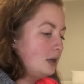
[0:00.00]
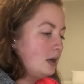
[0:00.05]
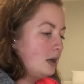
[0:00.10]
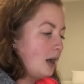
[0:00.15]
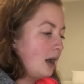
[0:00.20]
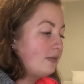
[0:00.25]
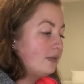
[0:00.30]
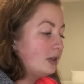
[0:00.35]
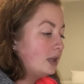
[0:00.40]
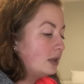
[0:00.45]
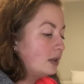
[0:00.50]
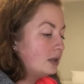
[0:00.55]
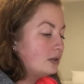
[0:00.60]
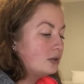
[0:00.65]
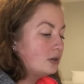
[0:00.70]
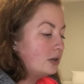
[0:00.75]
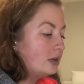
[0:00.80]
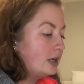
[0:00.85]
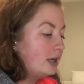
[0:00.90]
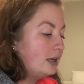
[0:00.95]
I feel like things are
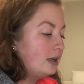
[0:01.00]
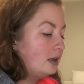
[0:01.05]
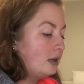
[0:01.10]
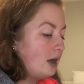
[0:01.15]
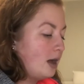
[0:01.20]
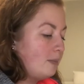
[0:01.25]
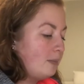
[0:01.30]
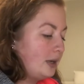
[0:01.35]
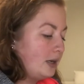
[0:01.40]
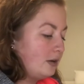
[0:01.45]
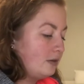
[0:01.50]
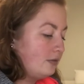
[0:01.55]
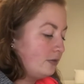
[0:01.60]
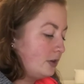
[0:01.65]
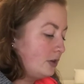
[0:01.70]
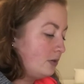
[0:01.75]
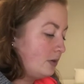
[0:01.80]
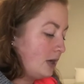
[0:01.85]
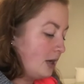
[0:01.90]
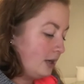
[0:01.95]
going to get a lot better for
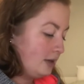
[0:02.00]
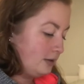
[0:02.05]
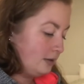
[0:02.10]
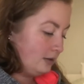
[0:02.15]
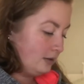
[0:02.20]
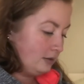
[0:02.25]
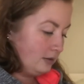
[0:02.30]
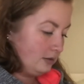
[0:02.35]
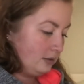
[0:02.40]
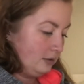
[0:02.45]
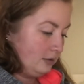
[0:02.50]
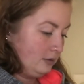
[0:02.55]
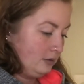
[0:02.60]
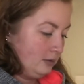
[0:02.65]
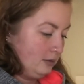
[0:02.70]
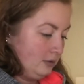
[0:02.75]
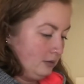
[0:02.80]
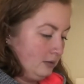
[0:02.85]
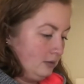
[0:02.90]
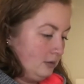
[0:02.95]
you guys.
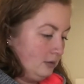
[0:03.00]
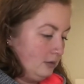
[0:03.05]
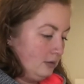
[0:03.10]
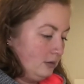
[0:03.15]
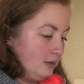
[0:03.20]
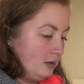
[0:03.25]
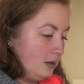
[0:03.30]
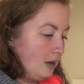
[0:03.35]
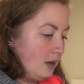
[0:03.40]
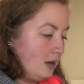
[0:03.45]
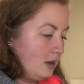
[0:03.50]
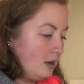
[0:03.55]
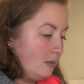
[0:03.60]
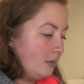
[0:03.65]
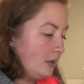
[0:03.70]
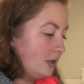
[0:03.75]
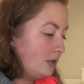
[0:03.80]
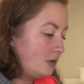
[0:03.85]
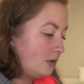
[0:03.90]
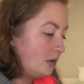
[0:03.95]

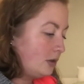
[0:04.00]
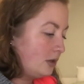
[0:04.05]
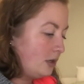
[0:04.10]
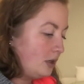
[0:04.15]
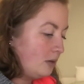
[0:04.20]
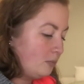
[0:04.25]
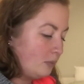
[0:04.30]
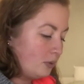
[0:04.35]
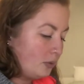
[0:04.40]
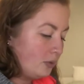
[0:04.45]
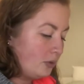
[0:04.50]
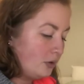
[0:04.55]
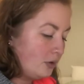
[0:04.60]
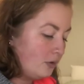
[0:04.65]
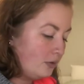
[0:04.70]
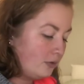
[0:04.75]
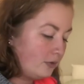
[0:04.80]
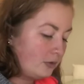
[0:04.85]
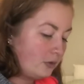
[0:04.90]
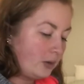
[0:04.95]
Things are going to
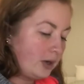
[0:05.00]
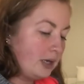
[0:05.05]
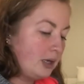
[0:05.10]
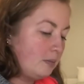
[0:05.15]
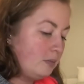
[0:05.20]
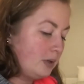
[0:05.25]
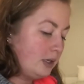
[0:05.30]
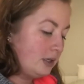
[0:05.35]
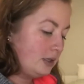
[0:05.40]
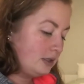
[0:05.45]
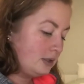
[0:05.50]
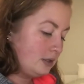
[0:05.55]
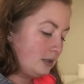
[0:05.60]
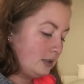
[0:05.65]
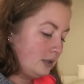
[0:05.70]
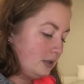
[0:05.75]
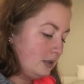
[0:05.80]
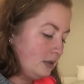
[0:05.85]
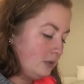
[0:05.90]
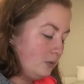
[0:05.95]
improve quite a bit.
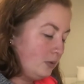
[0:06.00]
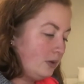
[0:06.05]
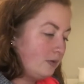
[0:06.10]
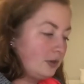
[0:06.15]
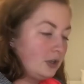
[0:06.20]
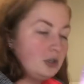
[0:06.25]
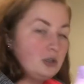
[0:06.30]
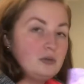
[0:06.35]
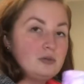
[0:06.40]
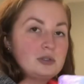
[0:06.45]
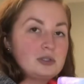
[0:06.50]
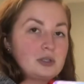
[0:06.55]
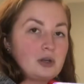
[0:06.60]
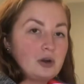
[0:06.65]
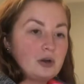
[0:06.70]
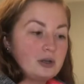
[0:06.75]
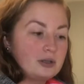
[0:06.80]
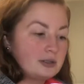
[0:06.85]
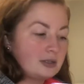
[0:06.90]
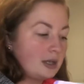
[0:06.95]
We have a new
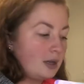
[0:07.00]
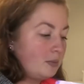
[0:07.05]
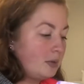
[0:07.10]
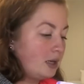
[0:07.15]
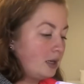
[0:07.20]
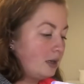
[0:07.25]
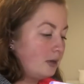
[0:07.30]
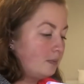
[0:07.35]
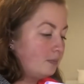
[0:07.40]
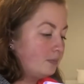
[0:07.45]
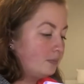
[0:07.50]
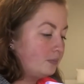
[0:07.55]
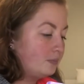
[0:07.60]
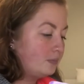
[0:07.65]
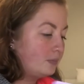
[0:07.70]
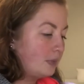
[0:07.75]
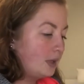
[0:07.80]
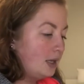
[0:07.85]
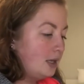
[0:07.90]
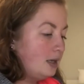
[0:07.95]
start is coming.
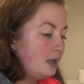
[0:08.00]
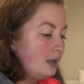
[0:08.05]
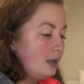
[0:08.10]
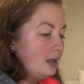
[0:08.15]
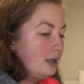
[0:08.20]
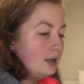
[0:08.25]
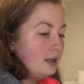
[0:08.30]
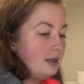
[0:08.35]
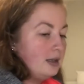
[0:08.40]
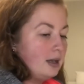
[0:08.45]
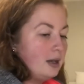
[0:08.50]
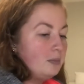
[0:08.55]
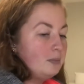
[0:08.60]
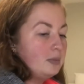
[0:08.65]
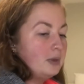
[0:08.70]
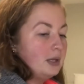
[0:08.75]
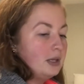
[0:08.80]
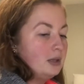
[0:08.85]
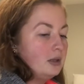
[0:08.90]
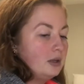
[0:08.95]
Yep,
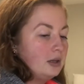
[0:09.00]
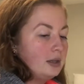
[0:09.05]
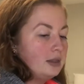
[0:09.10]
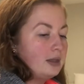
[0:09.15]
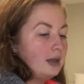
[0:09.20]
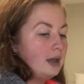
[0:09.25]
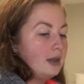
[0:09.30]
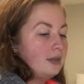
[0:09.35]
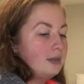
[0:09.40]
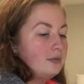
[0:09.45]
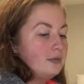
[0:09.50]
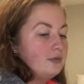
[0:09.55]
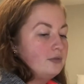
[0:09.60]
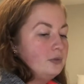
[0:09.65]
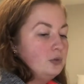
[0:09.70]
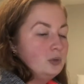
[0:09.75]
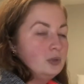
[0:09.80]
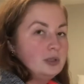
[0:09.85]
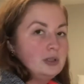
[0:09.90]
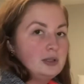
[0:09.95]
and look at that, the
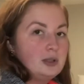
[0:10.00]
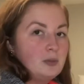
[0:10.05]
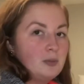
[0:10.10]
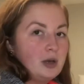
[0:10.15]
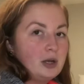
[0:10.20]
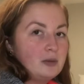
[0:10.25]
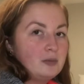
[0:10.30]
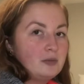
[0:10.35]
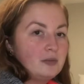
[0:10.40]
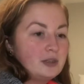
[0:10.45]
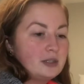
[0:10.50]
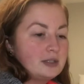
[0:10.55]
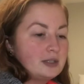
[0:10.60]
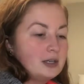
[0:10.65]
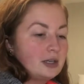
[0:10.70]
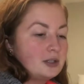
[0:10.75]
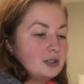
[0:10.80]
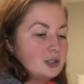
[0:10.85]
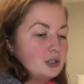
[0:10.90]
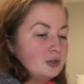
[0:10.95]
Fool at the bottom of this
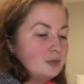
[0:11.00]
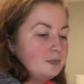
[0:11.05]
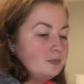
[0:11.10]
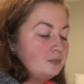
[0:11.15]
deck, too.